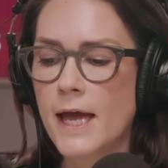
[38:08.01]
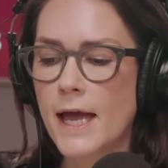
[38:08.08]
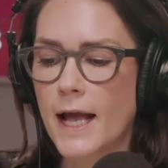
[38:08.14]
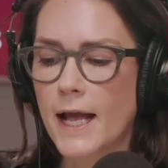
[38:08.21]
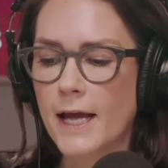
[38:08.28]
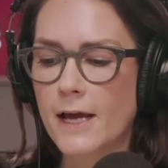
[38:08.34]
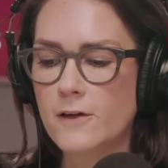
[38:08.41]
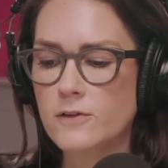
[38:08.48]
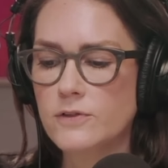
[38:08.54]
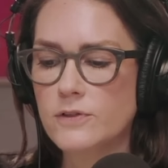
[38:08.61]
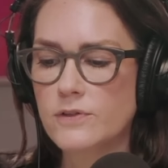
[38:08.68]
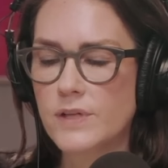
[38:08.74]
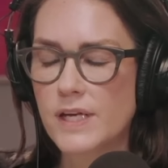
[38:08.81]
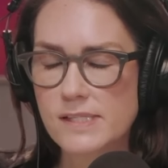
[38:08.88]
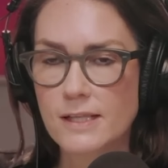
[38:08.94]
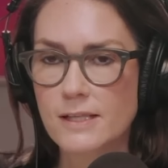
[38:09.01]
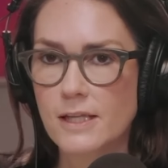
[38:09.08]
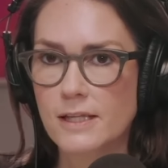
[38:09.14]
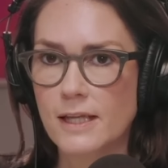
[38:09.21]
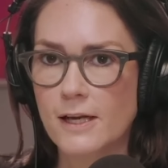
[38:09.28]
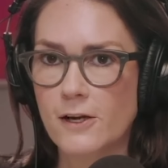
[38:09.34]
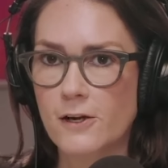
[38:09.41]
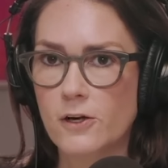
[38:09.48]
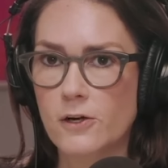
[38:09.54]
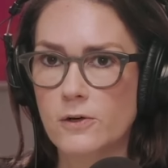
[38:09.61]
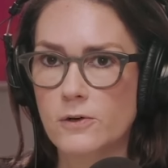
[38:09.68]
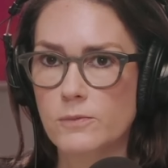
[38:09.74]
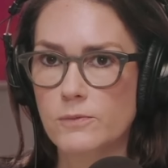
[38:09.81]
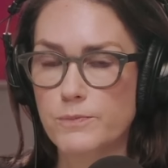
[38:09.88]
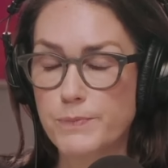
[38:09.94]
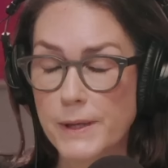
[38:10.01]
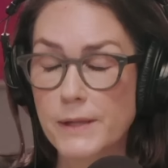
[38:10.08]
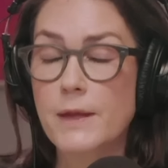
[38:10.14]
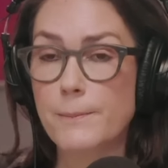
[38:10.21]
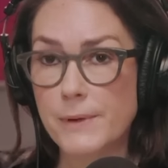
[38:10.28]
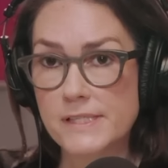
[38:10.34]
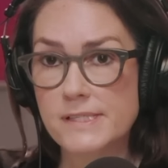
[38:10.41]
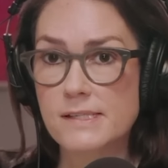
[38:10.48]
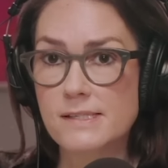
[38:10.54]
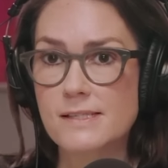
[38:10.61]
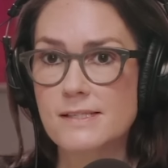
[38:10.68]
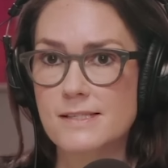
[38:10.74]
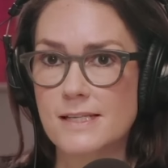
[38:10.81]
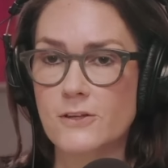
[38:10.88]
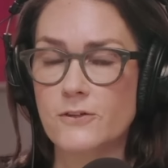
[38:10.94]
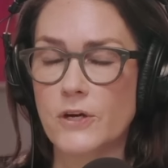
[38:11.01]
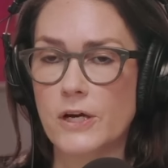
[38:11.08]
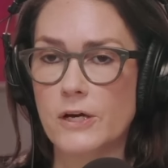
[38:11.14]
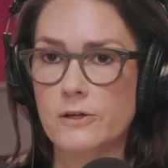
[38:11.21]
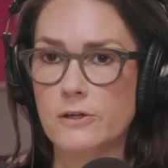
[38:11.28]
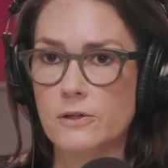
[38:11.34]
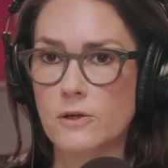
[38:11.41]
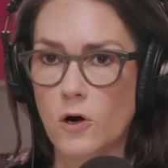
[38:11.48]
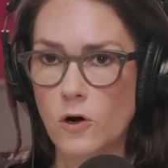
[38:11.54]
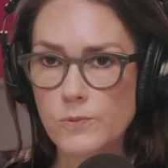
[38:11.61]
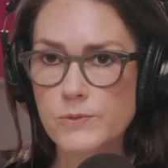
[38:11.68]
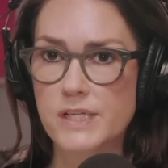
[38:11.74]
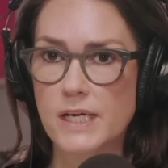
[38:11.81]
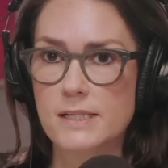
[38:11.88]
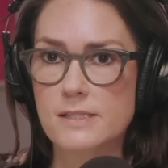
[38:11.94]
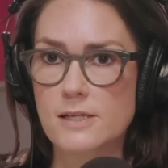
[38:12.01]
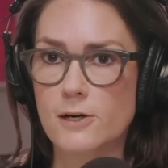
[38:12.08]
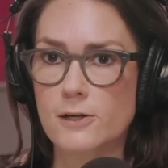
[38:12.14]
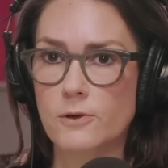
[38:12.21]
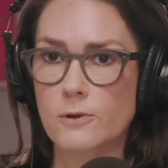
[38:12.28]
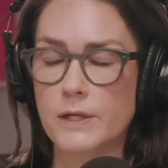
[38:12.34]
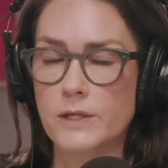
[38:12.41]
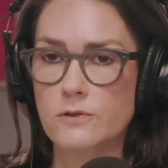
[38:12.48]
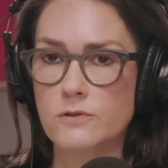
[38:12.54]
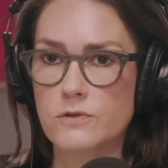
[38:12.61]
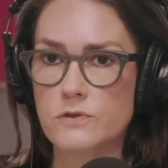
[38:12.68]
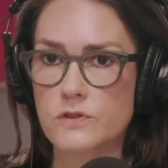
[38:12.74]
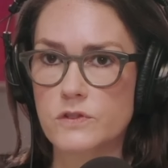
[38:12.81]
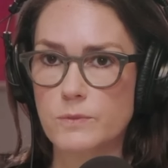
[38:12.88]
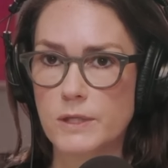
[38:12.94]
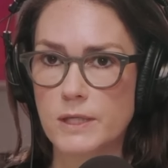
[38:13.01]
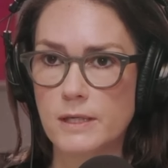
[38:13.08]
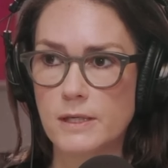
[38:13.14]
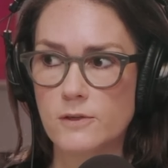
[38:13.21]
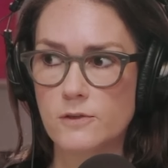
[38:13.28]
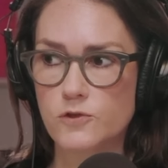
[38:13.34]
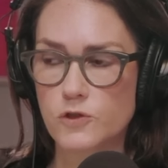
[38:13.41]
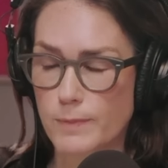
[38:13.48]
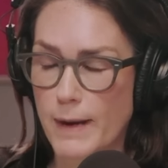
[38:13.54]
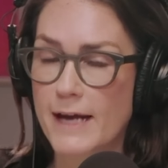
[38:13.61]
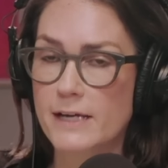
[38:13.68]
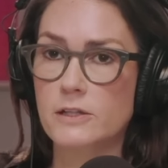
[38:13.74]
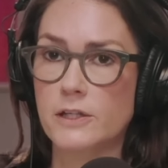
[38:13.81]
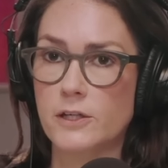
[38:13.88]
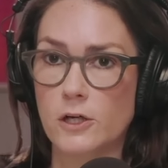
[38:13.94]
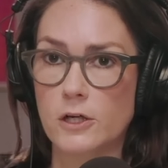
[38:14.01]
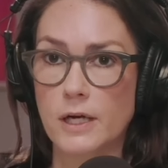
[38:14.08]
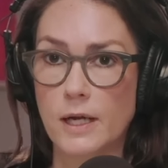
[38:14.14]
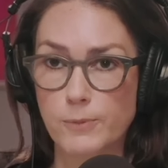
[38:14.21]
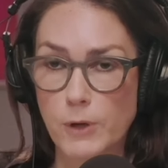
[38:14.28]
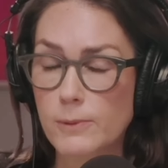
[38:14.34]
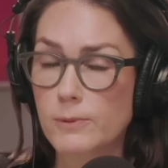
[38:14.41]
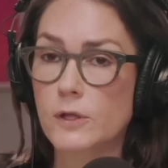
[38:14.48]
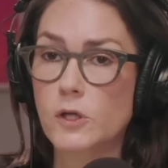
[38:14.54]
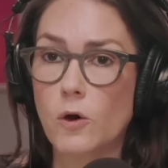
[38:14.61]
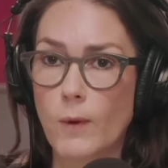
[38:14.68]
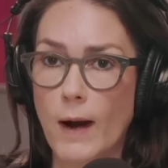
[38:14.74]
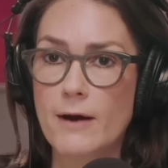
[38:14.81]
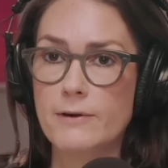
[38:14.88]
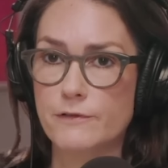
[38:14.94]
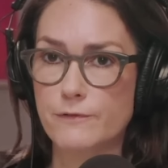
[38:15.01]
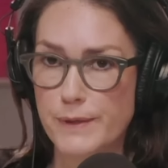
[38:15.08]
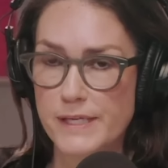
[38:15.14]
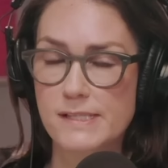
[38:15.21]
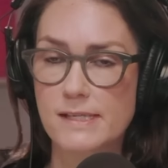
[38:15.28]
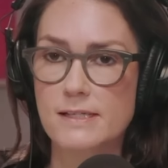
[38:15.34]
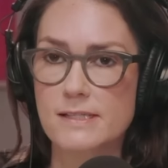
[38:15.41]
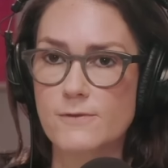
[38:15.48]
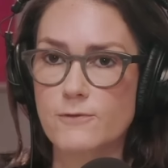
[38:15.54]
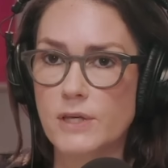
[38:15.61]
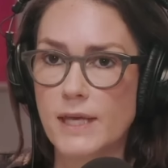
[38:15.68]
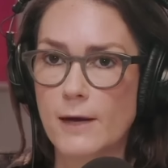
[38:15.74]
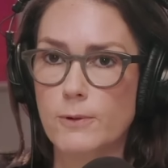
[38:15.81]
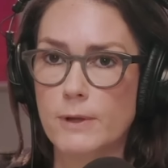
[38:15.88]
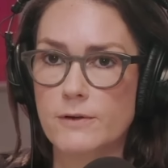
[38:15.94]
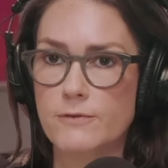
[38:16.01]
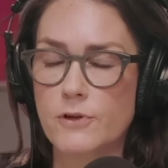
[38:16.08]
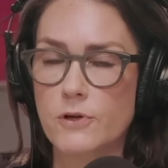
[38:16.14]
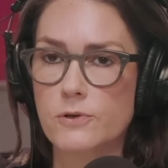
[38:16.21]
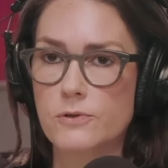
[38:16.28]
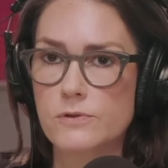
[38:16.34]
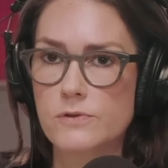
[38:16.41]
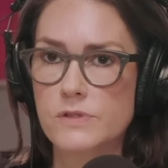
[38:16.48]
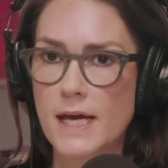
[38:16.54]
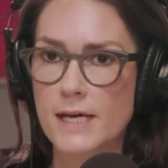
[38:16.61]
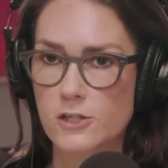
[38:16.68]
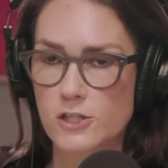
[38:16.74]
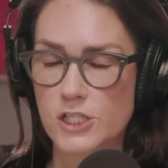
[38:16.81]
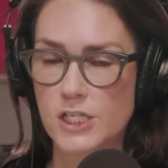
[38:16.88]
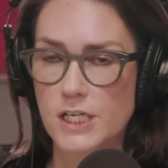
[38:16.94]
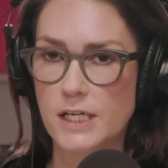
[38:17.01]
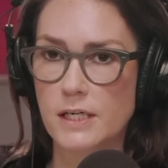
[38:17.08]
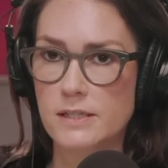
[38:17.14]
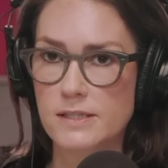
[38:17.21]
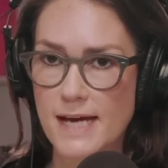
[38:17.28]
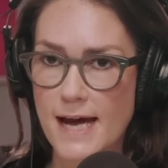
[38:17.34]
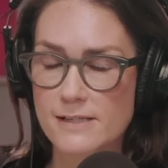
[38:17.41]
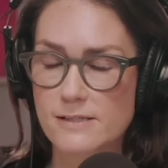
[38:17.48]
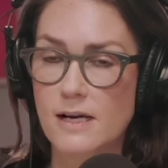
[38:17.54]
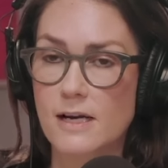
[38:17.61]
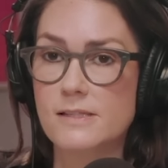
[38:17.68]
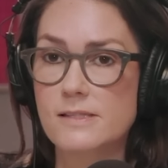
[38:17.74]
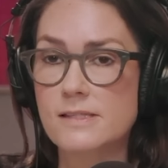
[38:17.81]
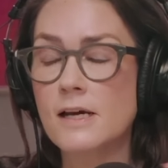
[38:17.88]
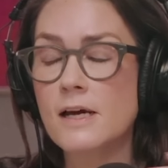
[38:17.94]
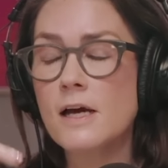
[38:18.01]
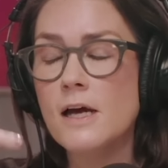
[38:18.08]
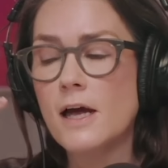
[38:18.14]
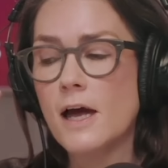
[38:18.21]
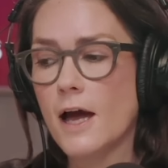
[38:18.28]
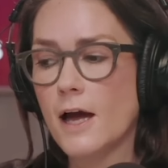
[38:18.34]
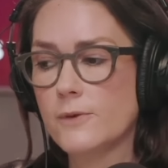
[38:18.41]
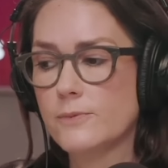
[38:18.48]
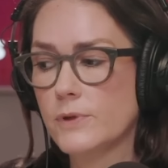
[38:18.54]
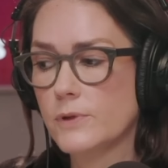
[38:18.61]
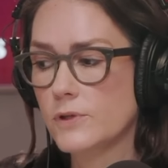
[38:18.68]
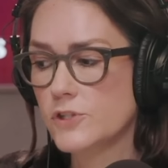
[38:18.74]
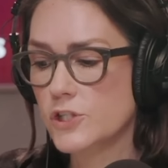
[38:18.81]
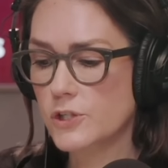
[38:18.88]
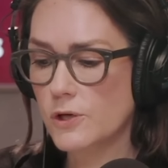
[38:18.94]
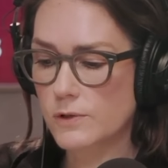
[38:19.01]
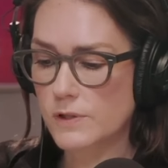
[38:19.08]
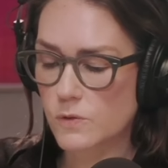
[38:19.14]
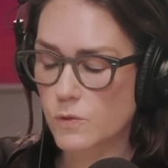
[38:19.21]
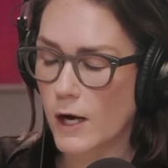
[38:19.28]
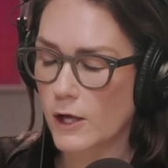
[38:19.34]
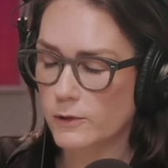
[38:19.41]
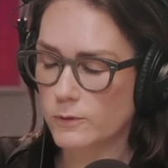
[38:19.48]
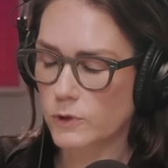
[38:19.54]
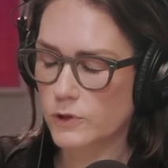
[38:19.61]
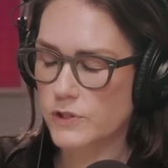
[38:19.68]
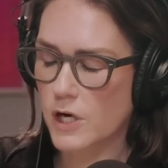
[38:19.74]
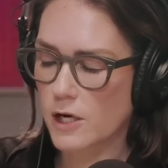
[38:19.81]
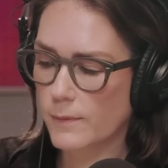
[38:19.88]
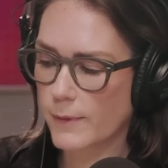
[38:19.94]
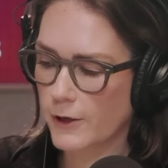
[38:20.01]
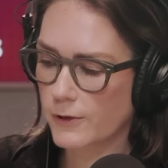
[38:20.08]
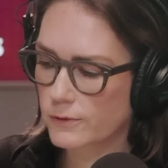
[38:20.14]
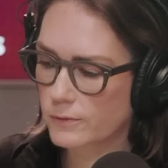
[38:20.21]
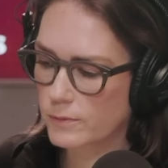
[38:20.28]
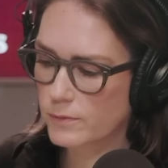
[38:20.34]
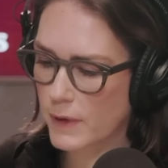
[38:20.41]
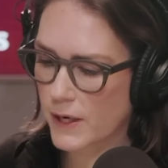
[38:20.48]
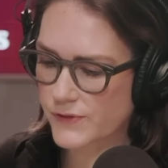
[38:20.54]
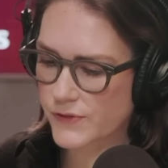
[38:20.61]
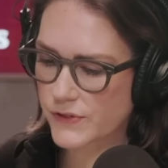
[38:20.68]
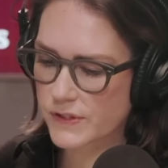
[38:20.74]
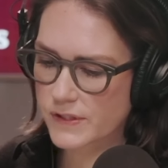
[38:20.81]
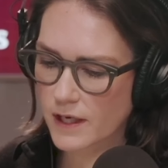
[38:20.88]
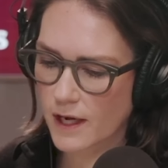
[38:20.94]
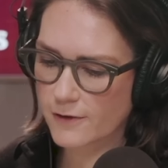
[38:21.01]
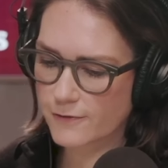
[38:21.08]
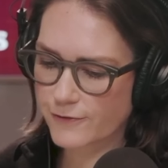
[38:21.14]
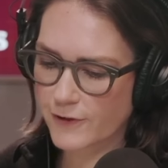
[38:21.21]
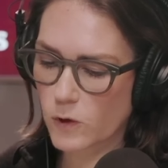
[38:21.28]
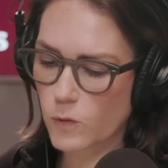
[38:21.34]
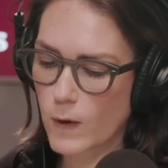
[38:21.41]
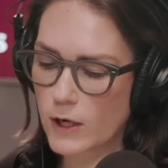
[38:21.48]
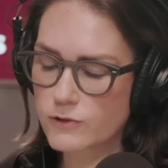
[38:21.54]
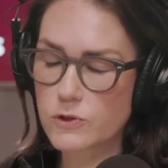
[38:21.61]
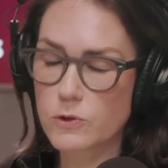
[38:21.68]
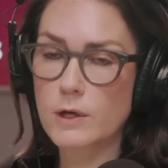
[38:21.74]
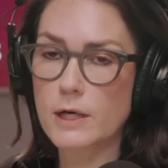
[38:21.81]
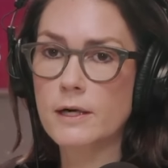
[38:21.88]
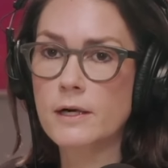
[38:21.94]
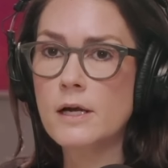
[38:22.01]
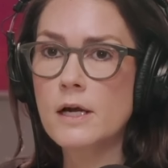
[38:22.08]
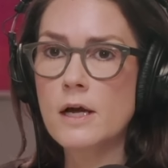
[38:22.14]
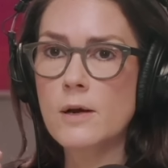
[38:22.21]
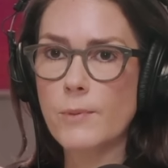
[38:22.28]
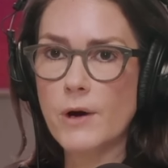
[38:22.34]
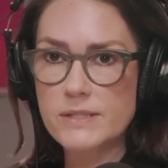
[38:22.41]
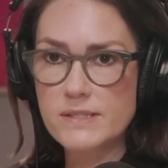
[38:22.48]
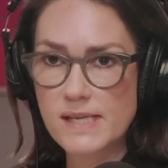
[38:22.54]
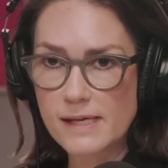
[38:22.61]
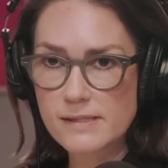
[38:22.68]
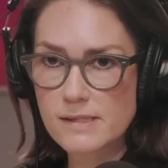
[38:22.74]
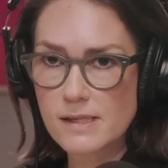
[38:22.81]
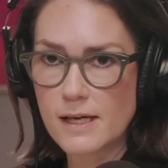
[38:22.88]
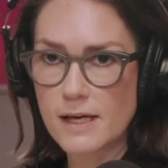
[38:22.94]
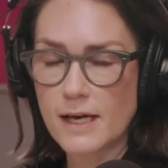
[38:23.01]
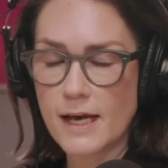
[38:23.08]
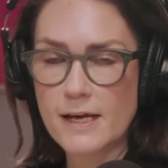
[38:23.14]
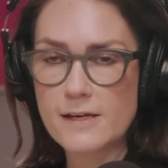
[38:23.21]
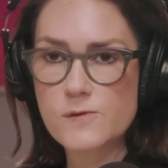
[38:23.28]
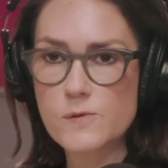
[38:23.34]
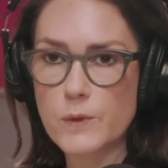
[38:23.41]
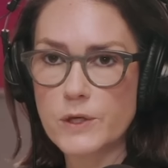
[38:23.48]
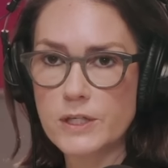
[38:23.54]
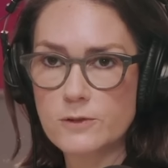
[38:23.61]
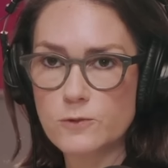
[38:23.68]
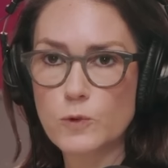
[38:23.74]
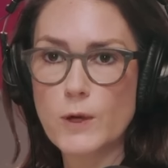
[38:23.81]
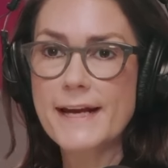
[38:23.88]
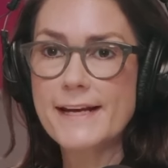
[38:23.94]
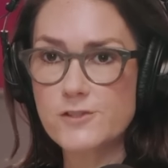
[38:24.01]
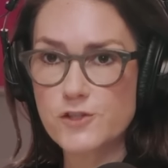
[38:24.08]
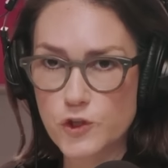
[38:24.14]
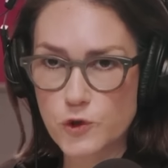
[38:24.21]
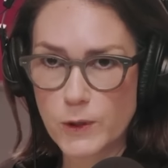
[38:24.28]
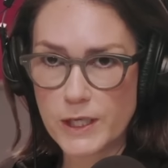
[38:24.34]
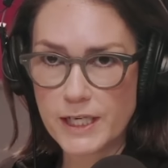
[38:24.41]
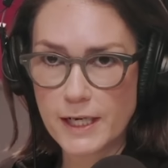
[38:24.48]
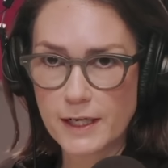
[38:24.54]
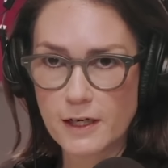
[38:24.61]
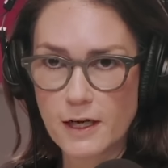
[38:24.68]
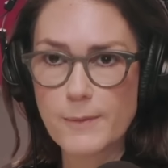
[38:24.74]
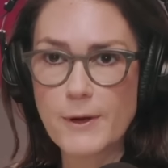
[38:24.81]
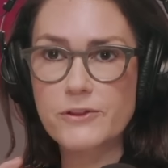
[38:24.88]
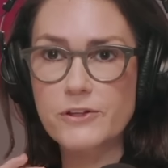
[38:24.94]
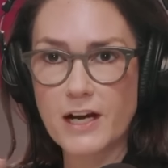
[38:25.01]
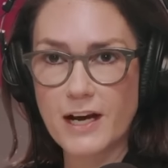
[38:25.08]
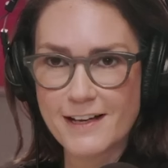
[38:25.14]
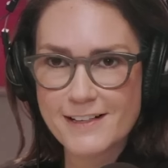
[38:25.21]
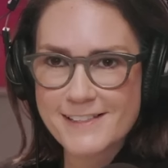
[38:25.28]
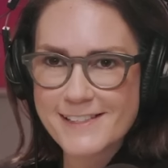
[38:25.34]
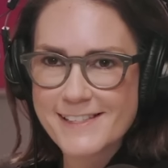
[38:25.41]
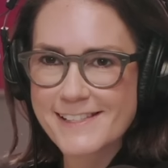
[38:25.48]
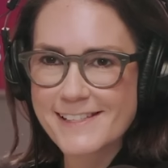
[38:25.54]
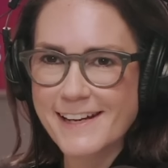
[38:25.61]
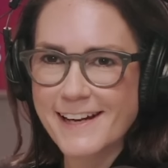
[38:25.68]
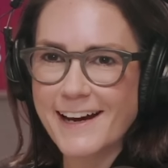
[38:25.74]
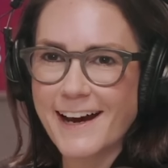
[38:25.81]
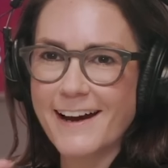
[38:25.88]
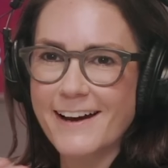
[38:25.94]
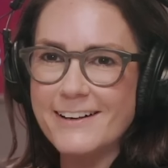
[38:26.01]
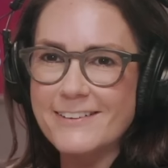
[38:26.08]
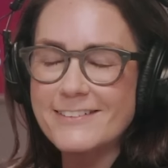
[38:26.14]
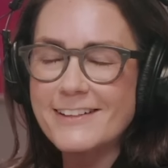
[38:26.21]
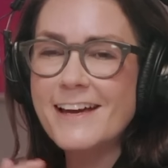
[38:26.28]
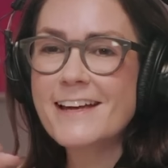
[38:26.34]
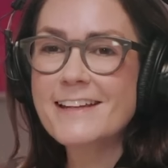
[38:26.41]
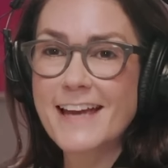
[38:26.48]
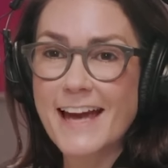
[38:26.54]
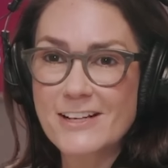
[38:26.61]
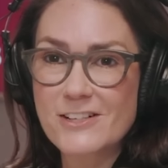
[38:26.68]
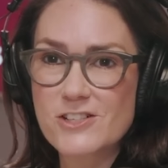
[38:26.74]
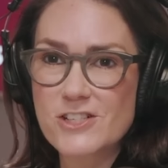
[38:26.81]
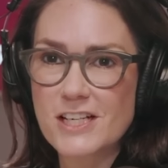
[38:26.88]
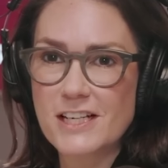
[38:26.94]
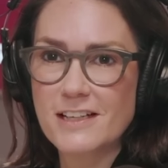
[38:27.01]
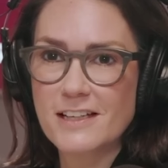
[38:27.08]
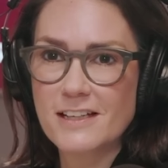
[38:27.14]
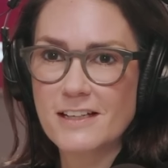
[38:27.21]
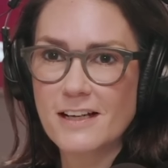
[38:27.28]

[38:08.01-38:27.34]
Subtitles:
And they said that the businesses in their home states are going to be dramatically hurt and probably go out of business if we get rid of those energy tax cuts. I should note as well, and we'll talk about Musk's farewell tour, but Tesla has been rage tweeting about the cuts, the energy